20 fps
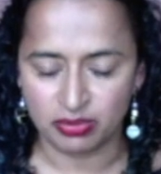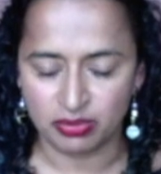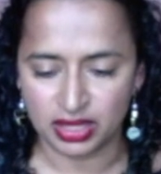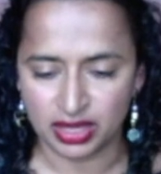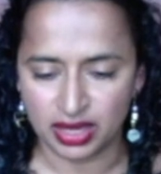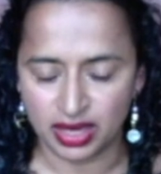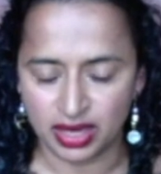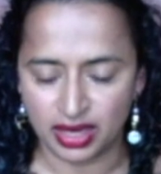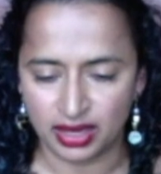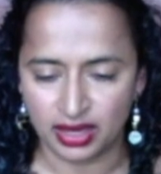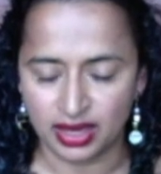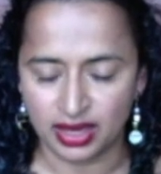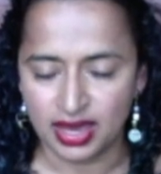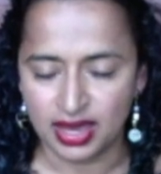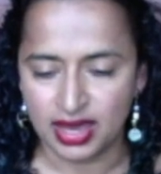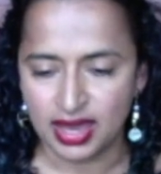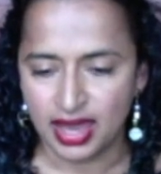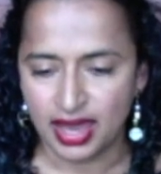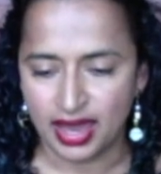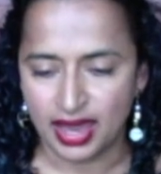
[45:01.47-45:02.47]
EPA
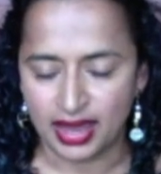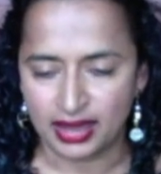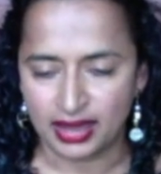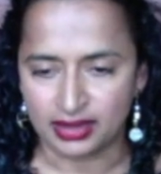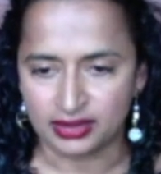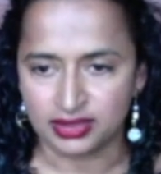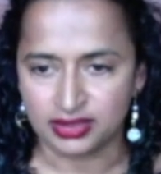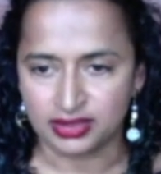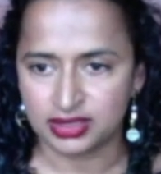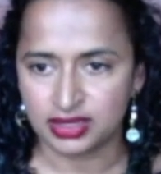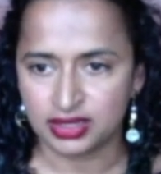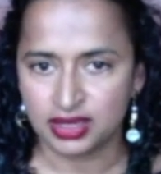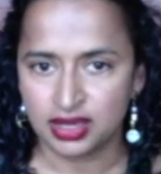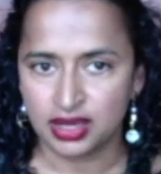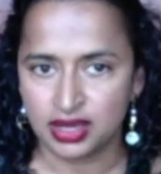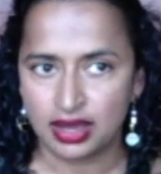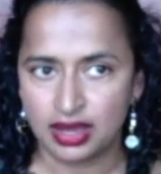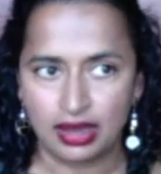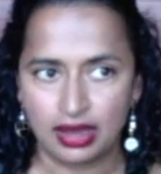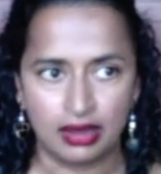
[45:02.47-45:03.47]
has
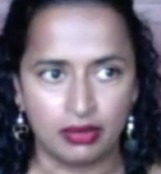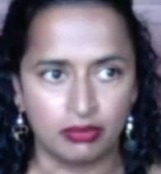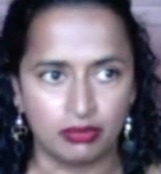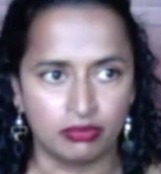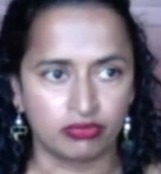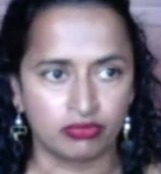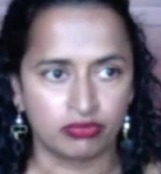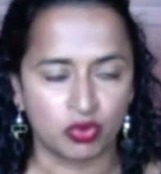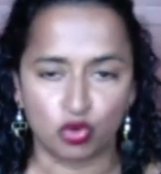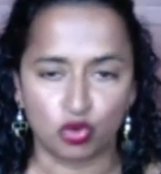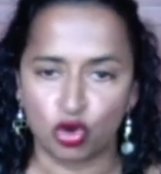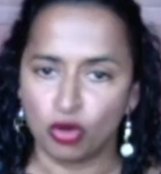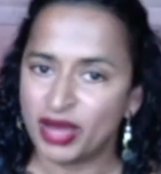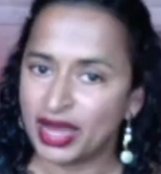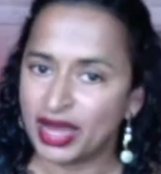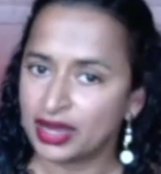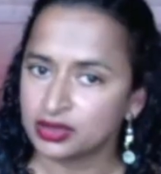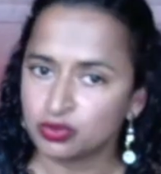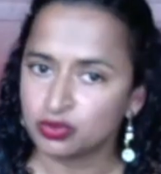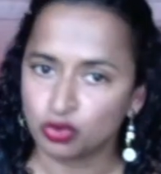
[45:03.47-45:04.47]
um, roll
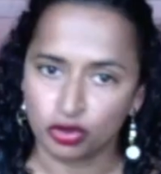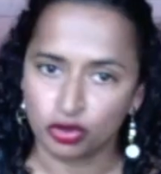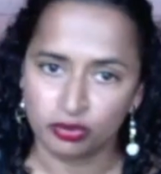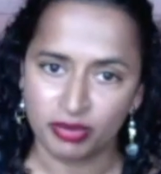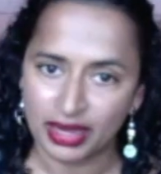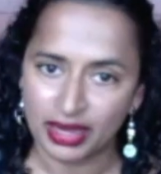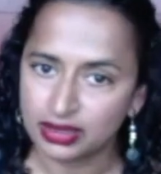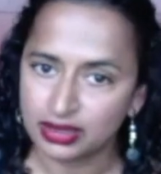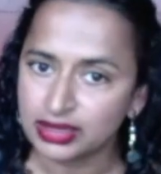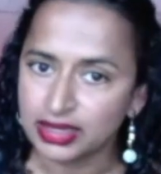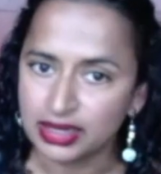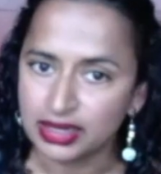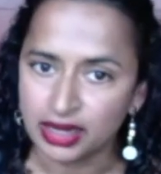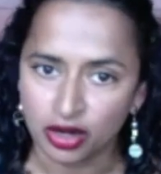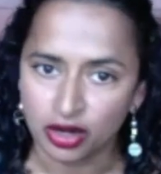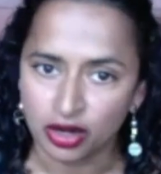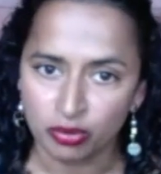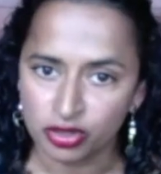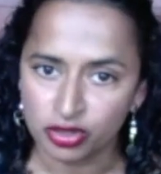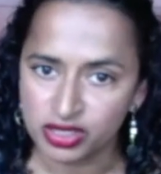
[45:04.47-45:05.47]
back, back clean air
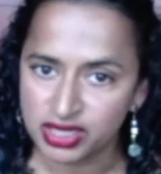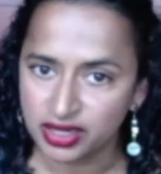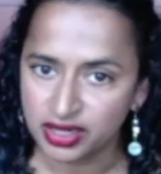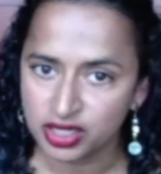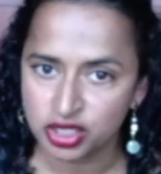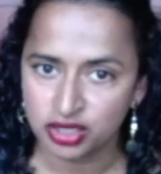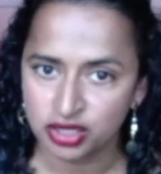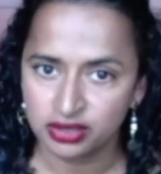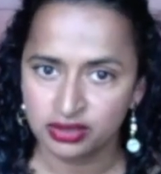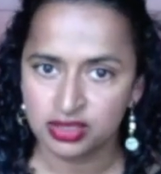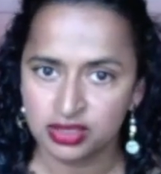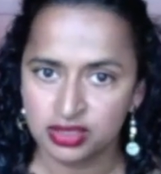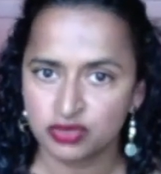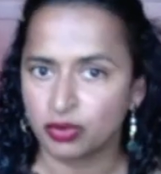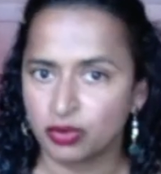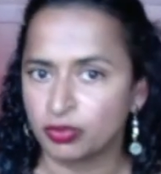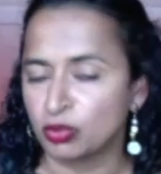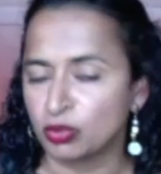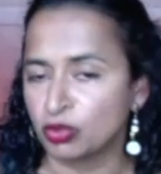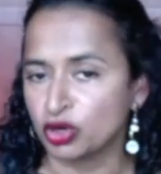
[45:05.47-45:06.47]
protections from
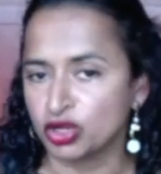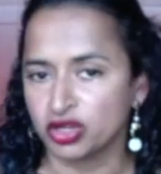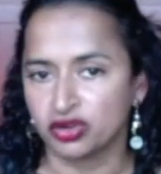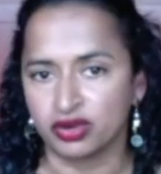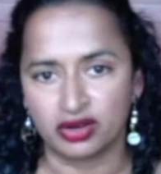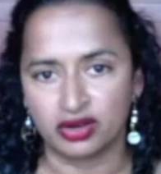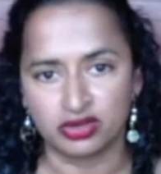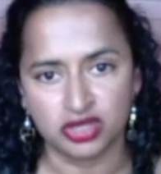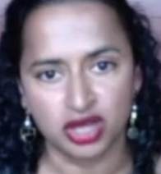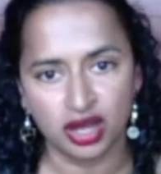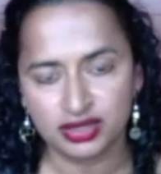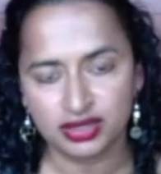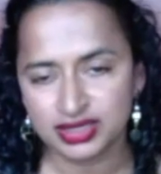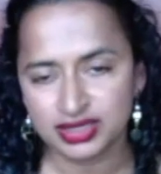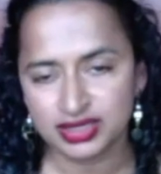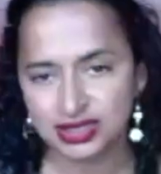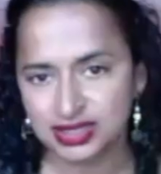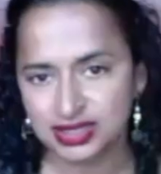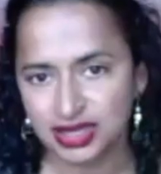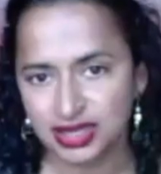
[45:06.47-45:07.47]
the mercury air toxic
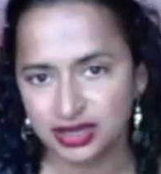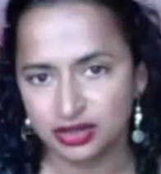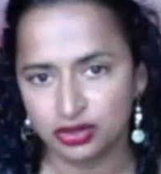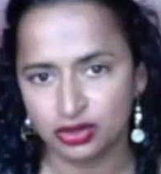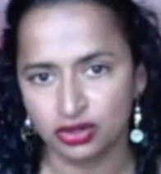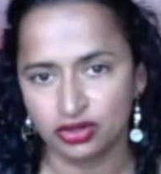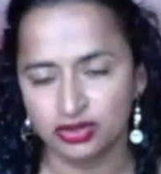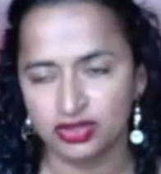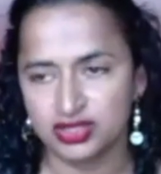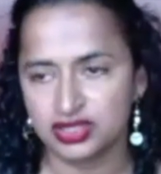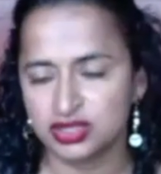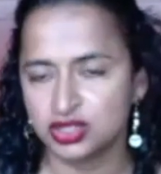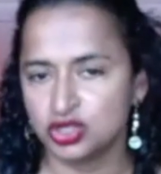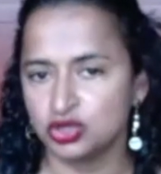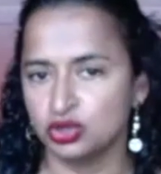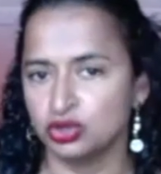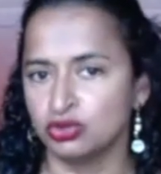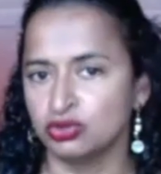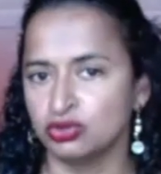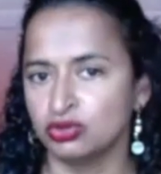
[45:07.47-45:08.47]
standards
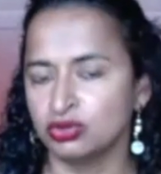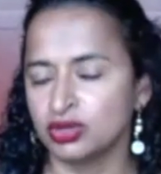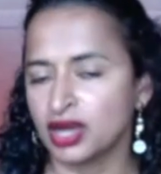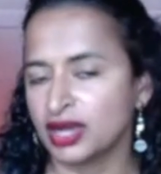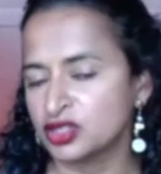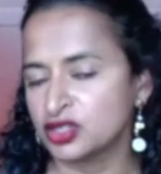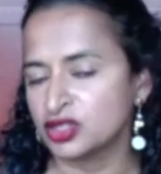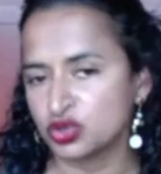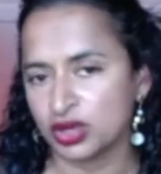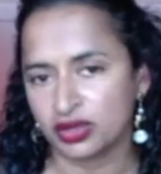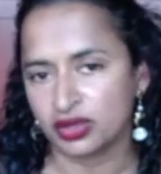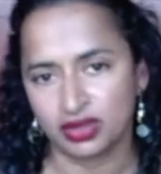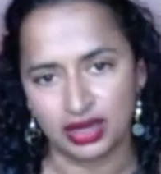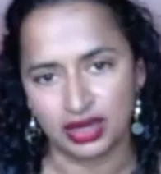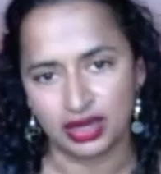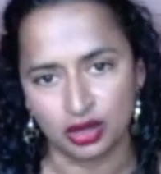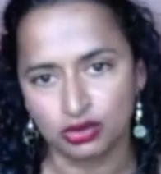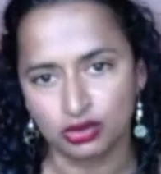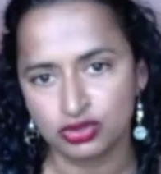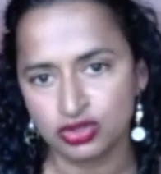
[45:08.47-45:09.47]
to not strengthening
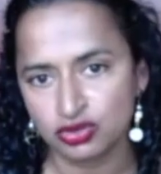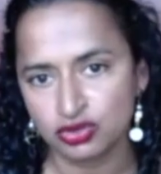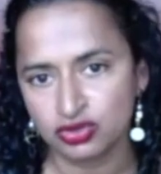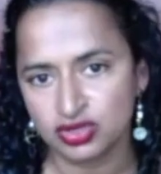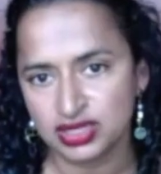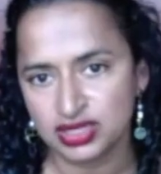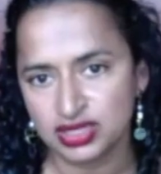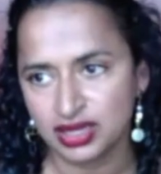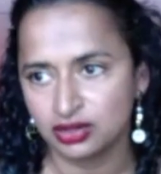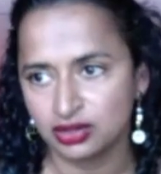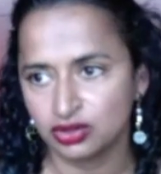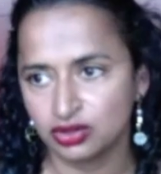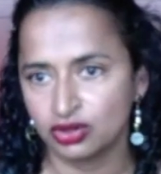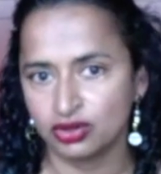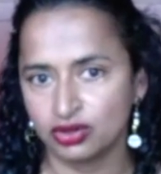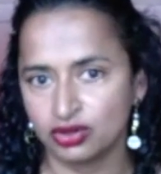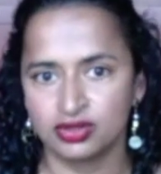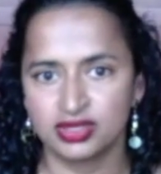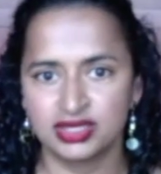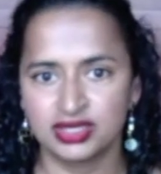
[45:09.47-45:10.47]
ozone
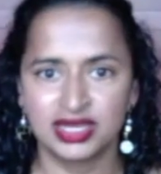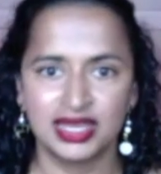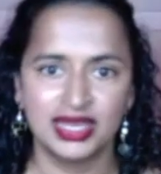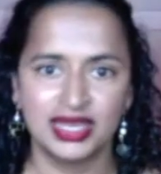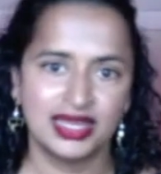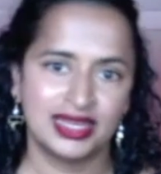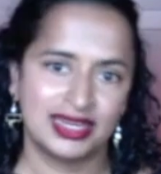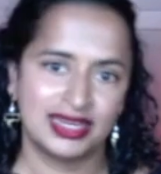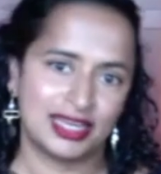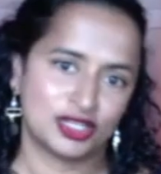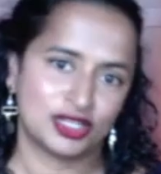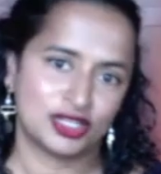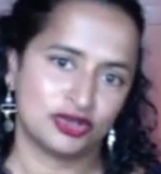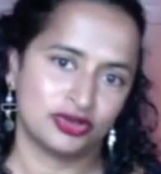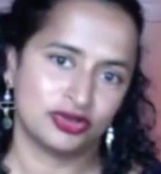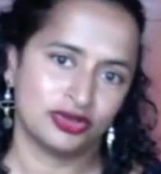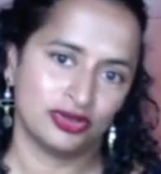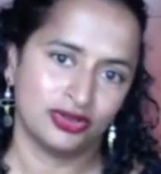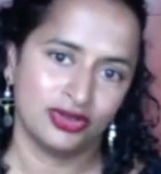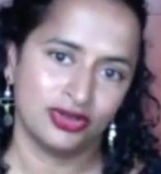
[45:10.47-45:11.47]
standards,
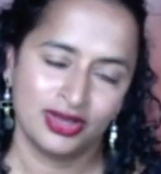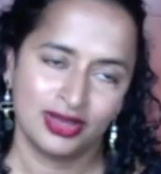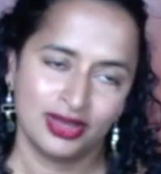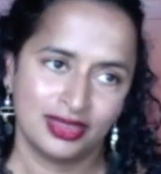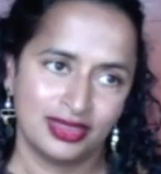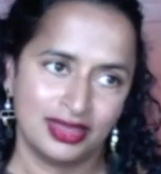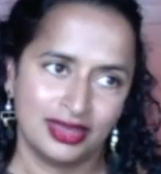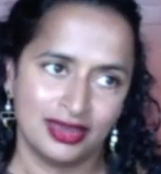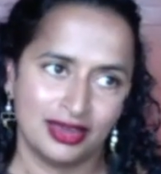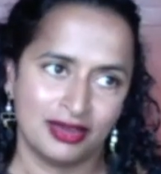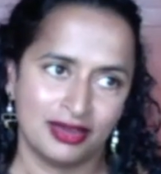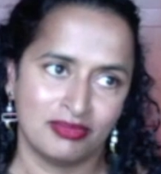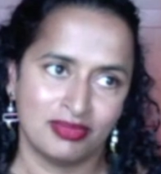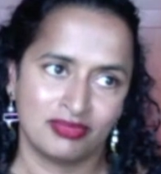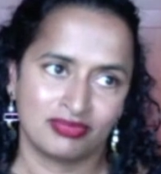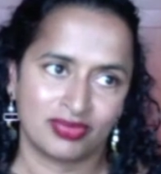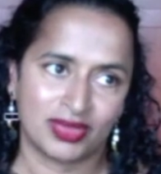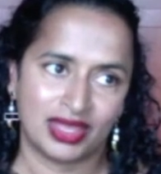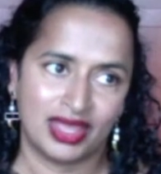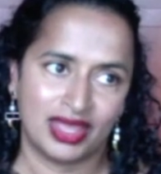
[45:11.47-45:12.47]
national, the um,
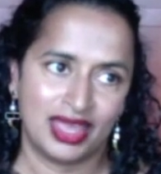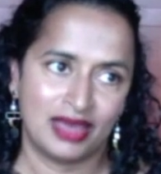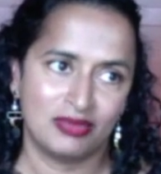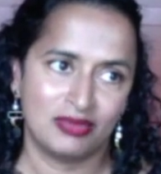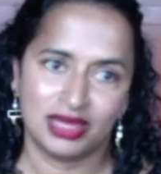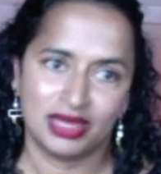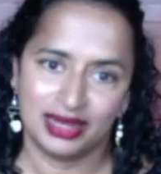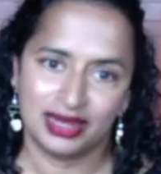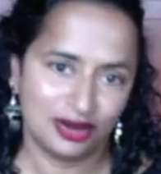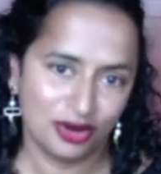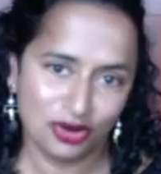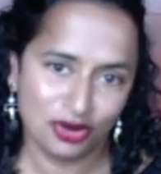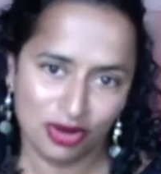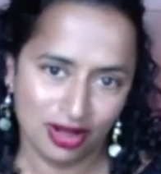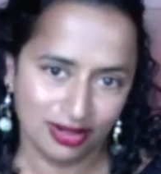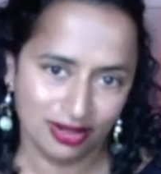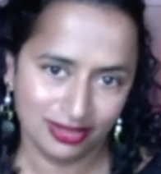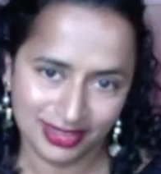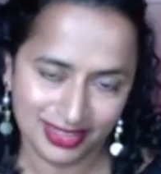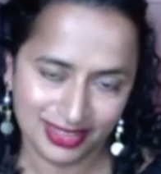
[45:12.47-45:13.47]
ambient air
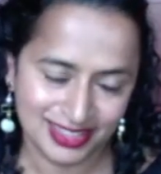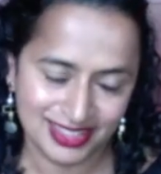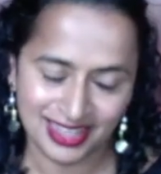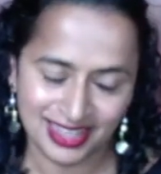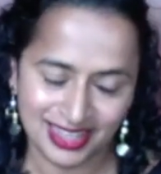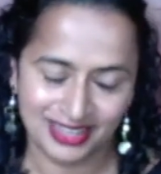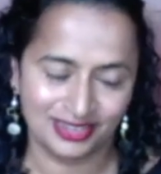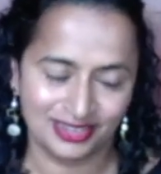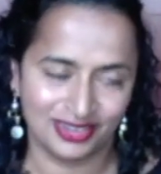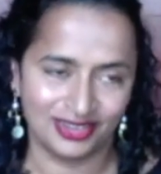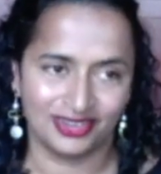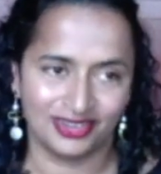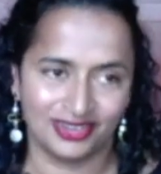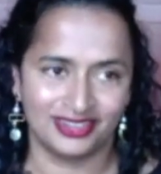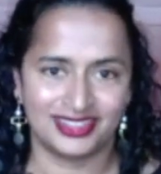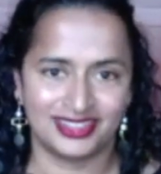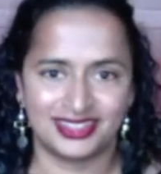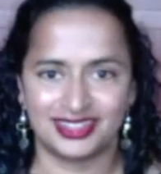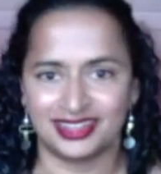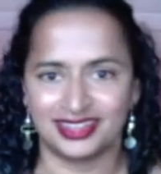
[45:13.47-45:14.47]
quality
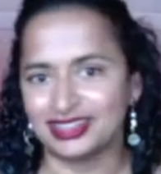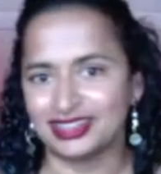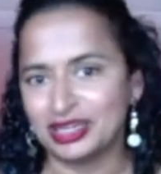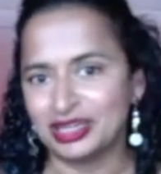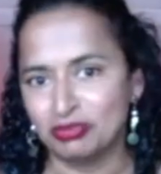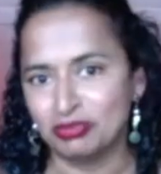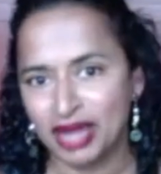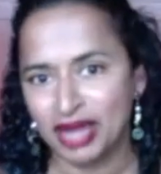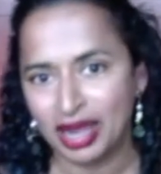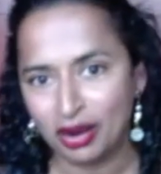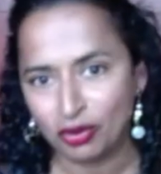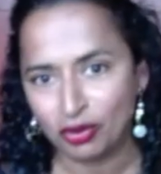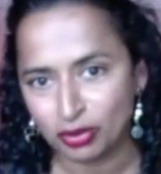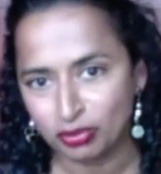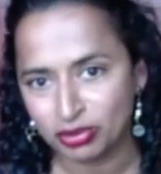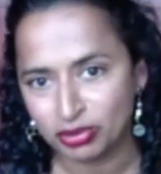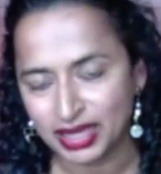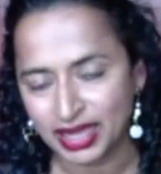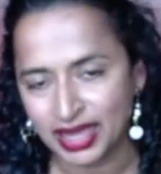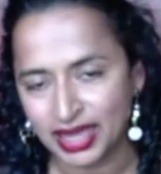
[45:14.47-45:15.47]
standards, the clean power
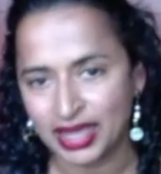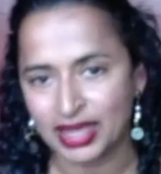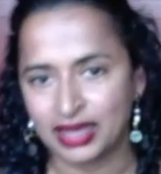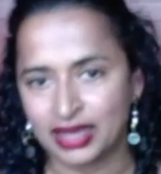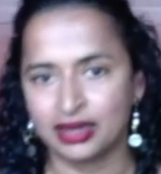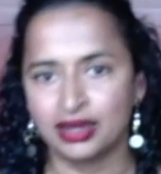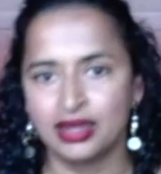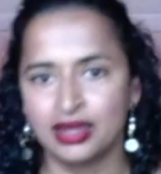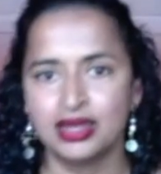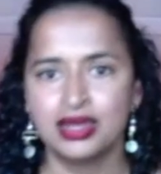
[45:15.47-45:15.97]
plan.